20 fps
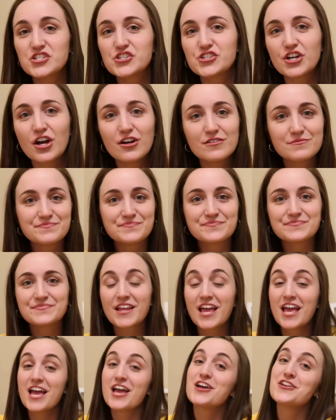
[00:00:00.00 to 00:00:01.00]
So,
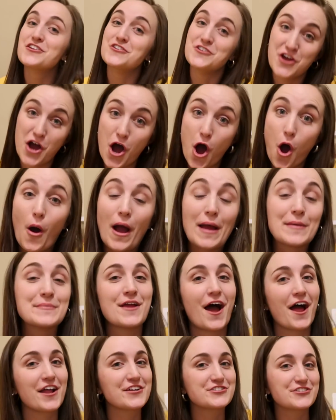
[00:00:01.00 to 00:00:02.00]
no, I'm
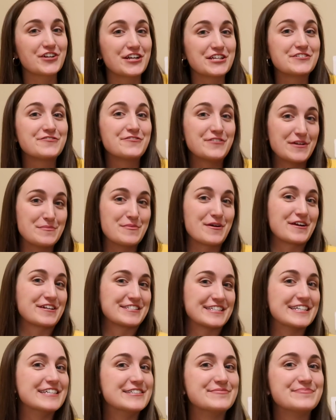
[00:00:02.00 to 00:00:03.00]
not a stress-free
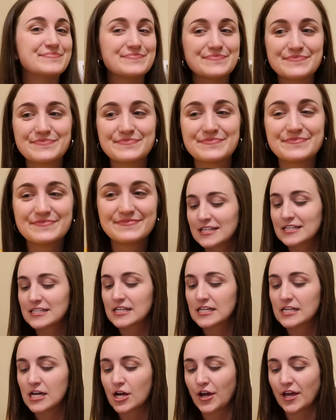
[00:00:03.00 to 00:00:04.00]
person.
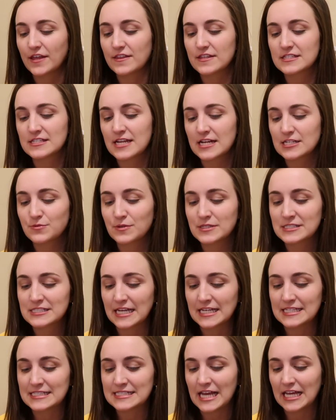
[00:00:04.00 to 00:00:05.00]
Okay, this next one
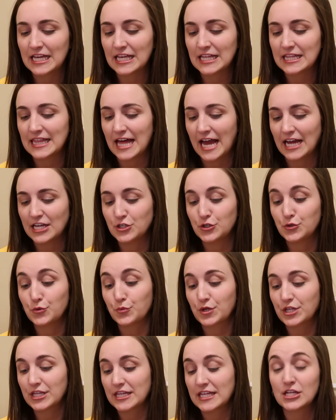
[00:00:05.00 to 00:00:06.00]
says that you
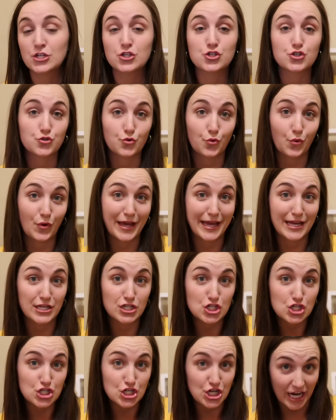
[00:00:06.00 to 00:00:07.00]
really
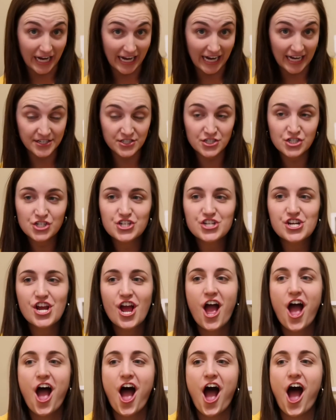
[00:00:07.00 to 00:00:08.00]
enjoy change.
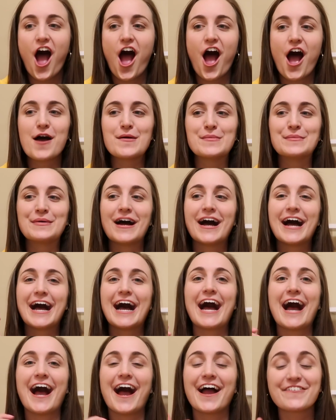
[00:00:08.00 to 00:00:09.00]

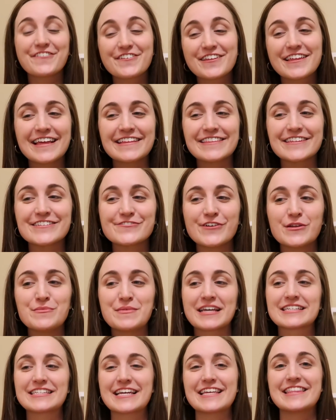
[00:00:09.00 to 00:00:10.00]
I really like this one
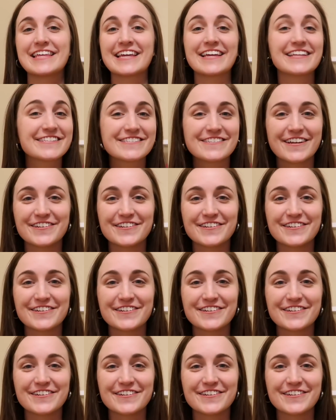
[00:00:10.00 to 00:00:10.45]
because I think it's